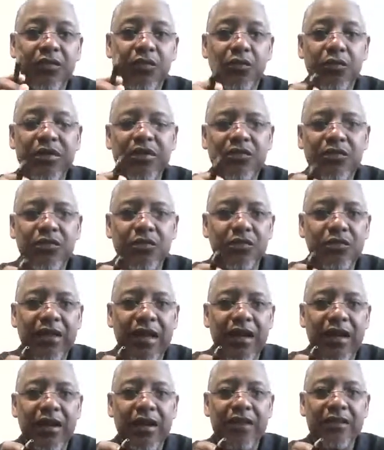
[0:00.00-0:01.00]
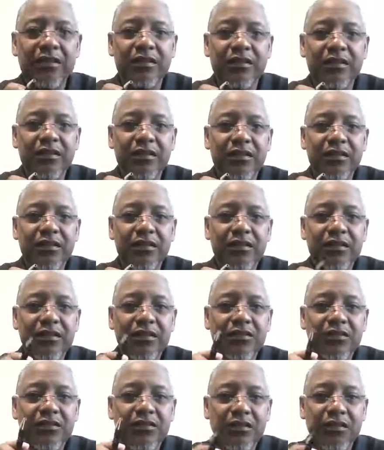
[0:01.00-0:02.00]

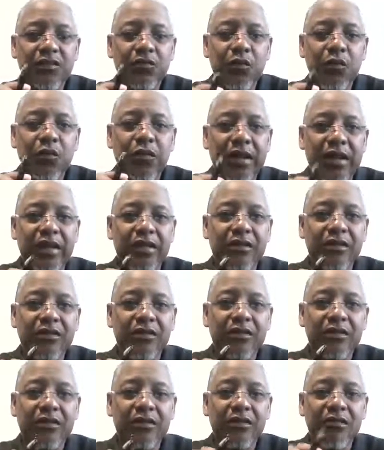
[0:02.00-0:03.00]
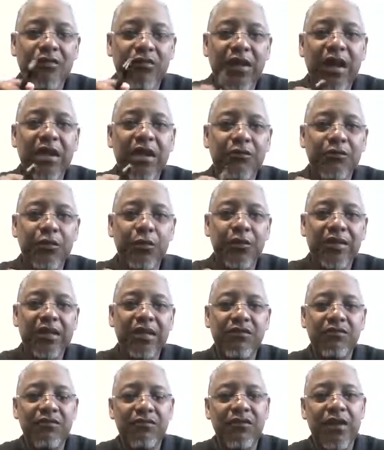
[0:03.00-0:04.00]

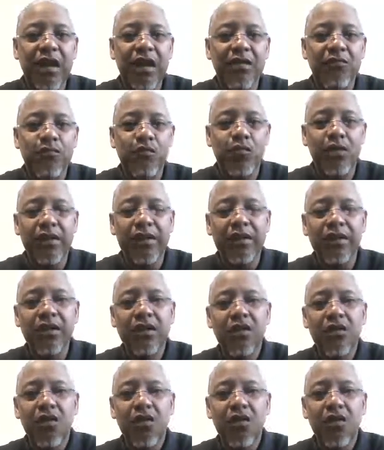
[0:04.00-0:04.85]
309-648-5351